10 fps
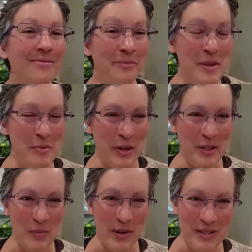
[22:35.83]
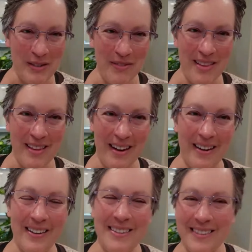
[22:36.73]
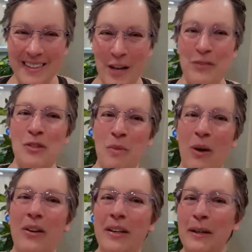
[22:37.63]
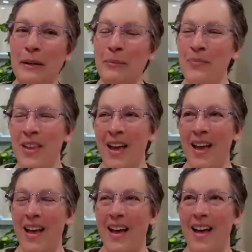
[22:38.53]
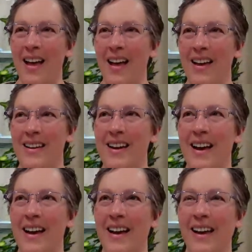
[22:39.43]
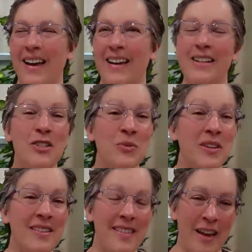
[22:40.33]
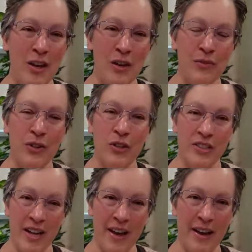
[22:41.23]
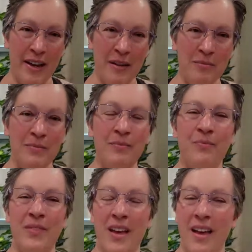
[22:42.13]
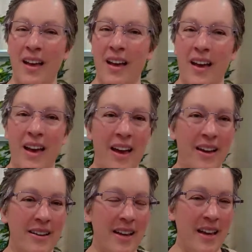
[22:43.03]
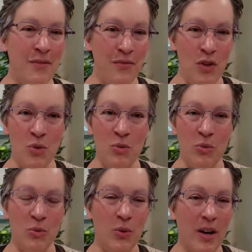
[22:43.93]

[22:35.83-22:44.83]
be more expressive in there. It's kind of small in here. And I just want to thank you for your time. And if you